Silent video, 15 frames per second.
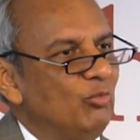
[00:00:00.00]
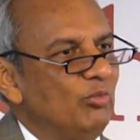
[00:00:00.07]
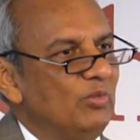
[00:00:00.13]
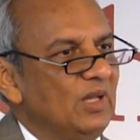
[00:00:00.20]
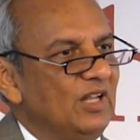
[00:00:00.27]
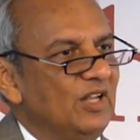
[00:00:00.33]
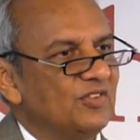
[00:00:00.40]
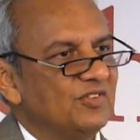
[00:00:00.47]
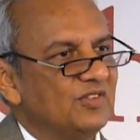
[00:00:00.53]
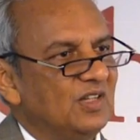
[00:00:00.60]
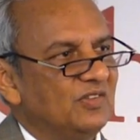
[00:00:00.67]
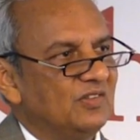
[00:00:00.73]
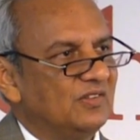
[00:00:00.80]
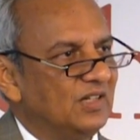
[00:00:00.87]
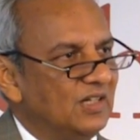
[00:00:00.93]
is the
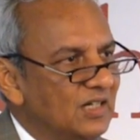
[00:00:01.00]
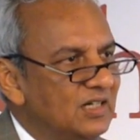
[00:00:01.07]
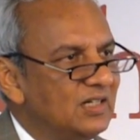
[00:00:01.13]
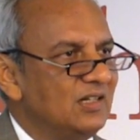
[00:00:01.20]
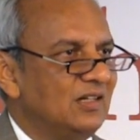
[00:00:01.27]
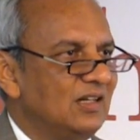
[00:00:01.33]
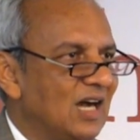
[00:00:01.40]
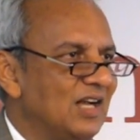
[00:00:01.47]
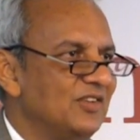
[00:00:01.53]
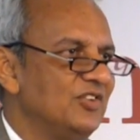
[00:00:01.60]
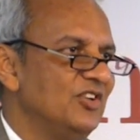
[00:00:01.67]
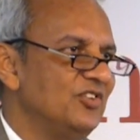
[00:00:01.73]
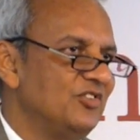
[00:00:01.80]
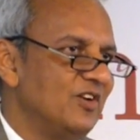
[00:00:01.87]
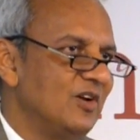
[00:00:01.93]
third
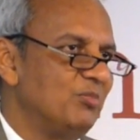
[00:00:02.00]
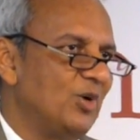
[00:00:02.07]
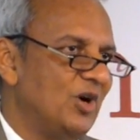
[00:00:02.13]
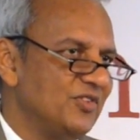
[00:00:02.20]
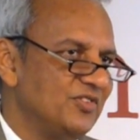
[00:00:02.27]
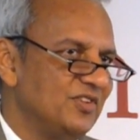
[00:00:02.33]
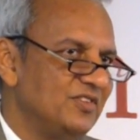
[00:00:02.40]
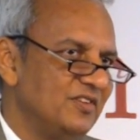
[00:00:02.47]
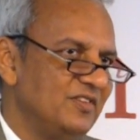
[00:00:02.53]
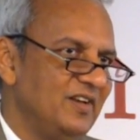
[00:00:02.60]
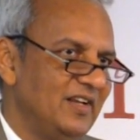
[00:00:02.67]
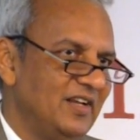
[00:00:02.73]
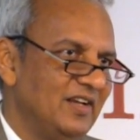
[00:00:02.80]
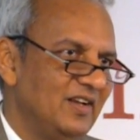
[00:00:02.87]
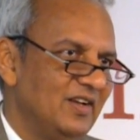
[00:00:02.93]
largest
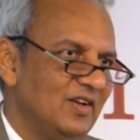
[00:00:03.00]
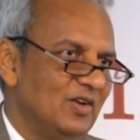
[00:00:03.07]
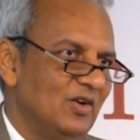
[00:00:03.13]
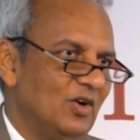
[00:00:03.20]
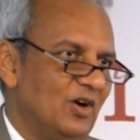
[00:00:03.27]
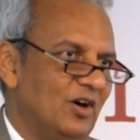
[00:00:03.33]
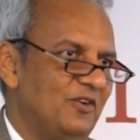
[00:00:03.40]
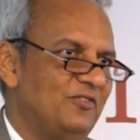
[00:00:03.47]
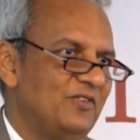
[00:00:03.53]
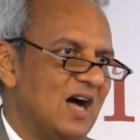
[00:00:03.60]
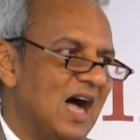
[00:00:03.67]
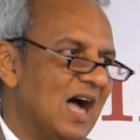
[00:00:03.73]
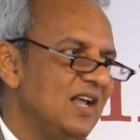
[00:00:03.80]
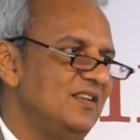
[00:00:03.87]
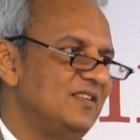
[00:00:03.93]
repository of
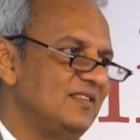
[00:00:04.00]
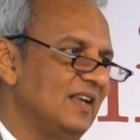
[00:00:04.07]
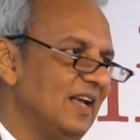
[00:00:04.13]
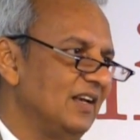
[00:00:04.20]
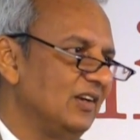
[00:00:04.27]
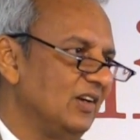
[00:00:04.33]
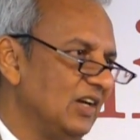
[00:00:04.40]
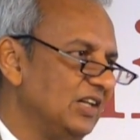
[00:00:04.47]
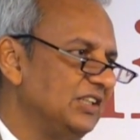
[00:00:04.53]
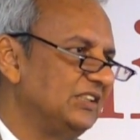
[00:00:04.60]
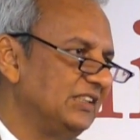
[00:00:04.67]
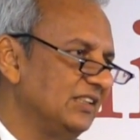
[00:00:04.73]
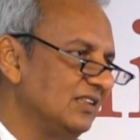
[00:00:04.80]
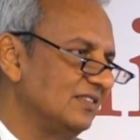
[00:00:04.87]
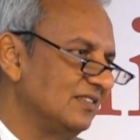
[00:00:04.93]
ice and
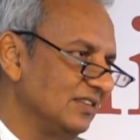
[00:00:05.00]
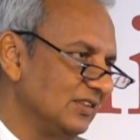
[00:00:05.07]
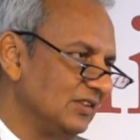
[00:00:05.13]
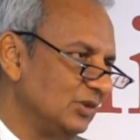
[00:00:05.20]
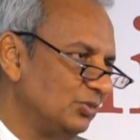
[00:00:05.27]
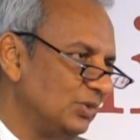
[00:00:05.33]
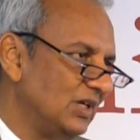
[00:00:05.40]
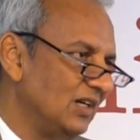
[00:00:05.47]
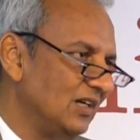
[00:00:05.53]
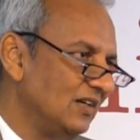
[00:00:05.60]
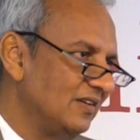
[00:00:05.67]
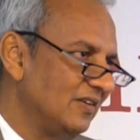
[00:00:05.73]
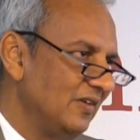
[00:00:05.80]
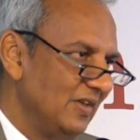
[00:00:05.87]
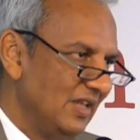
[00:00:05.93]
glaciers in the
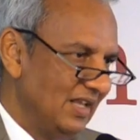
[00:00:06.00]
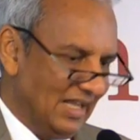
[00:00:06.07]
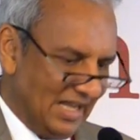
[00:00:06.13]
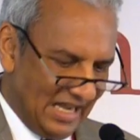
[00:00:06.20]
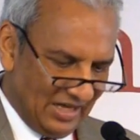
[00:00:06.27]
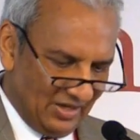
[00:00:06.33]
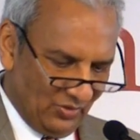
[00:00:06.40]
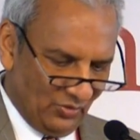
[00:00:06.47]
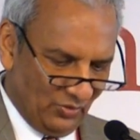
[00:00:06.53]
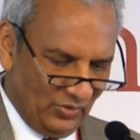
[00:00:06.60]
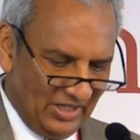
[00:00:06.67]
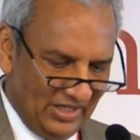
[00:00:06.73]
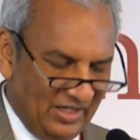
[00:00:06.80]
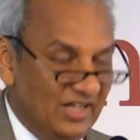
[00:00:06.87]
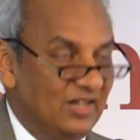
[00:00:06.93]
world, and
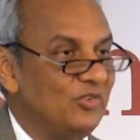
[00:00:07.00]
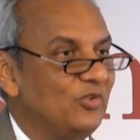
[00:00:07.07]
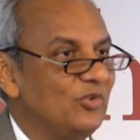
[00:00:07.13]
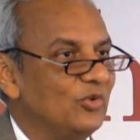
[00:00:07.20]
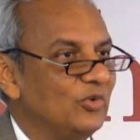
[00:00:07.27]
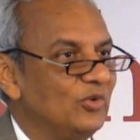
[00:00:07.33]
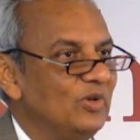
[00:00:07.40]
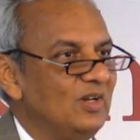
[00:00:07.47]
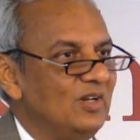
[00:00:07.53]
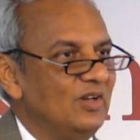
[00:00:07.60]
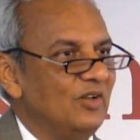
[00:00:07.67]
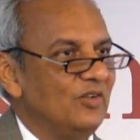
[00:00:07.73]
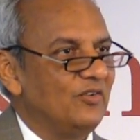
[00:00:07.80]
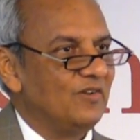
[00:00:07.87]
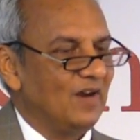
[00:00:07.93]
we need to
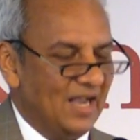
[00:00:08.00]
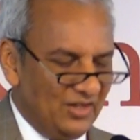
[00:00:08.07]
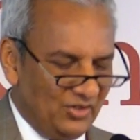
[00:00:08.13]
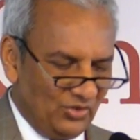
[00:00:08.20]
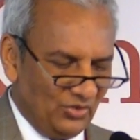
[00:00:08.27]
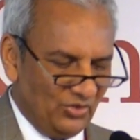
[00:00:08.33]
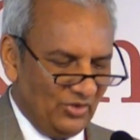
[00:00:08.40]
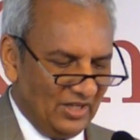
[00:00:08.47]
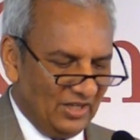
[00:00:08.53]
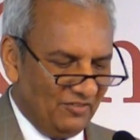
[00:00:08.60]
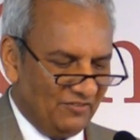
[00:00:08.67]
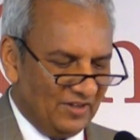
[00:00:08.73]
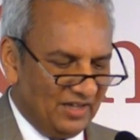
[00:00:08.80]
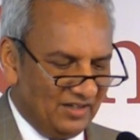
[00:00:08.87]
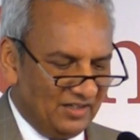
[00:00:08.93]
try to
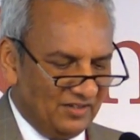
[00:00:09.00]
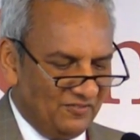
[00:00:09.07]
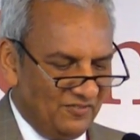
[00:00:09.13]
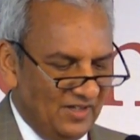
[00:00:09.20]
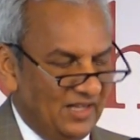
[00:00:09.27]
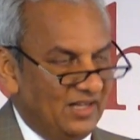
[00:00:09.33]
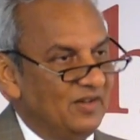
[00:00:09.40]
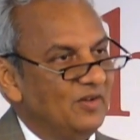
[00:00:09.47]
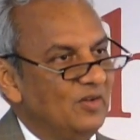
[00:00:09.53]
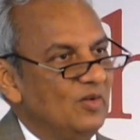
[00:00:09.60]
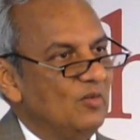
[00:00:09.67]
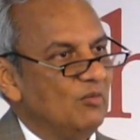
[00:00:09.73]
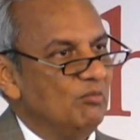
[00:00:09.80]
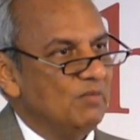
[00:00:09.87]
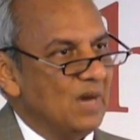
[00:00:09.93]
inventively
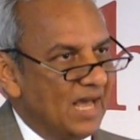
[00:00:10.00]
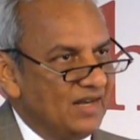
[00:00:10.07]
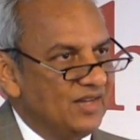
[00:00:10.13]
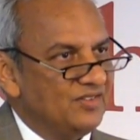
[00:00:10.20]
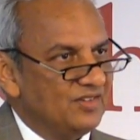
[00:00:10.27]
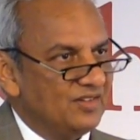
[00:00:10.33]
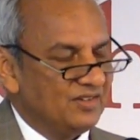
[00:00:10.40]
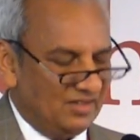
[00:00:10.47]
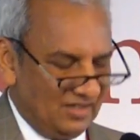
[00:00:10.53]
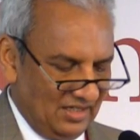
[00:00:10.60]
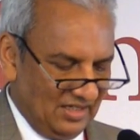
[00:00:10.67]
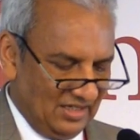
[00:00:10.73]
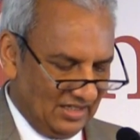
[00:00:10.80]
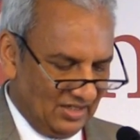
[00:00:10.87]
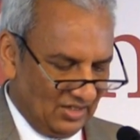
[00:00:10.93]
manage it
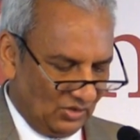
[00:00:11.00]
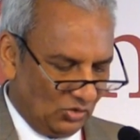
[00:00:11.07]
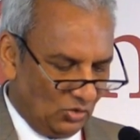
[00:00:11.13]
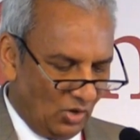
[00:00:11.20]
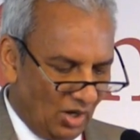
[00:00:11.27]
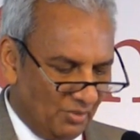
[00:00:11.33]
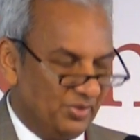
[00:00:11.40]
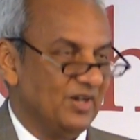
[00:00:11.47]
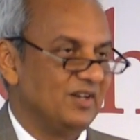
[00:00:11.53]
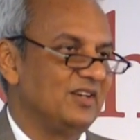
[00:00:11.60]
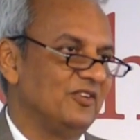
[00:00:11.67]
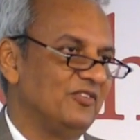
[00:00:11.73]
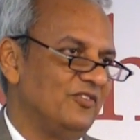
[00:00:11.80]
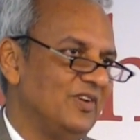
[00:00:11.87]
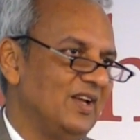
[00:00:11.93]
in a
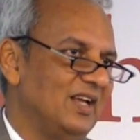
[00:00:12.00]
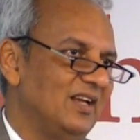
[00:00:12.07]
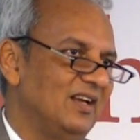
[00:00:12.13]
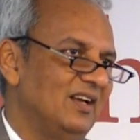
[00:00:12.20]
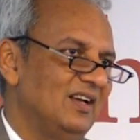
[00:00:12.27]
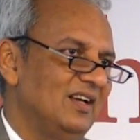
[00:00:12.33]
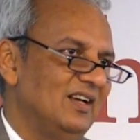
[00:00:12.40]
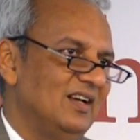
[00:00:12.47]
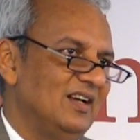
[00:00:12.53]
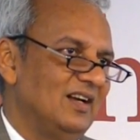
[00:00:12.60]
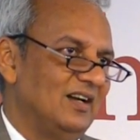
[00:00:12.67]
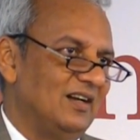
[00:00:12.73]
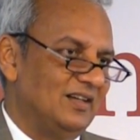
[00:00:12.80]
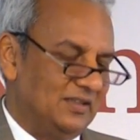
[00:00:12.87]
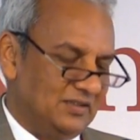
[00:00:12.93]
cooperative way.
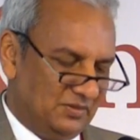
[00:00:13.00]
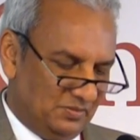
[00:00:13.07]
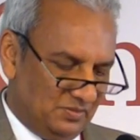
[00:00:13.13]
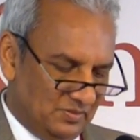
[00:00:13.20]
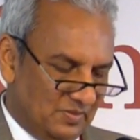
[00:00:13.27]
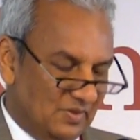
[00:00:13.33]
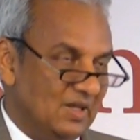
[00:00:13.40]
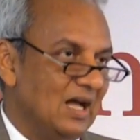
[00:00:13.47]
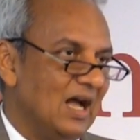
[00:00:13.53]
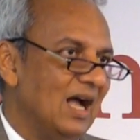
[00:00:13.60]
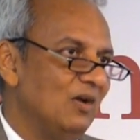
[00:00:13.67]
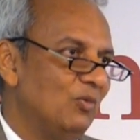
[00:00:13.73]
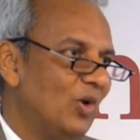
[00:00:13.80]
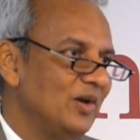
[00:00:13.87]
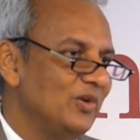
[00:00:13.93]

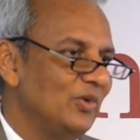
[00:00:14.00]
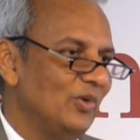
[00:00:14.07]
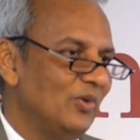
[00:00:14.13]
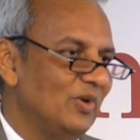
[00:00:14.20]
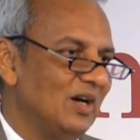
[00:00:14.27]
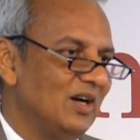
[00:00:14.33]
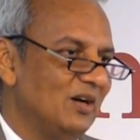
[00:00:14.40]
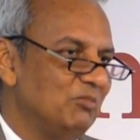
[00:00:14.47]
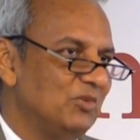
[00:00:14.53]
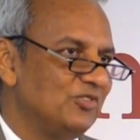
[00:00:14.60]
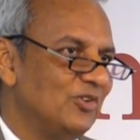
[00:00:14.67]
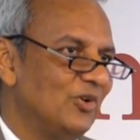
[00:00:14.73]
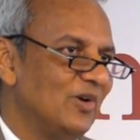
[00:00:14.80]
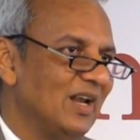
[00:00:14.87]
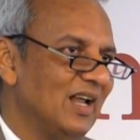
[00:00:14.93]
I want to,
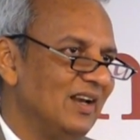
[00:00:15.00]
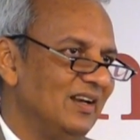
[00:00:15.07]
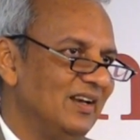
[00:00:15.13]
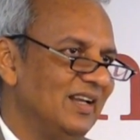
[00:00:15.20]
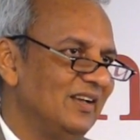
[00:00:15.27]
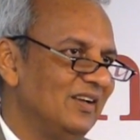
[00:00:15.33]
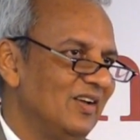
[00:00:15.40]
before ending,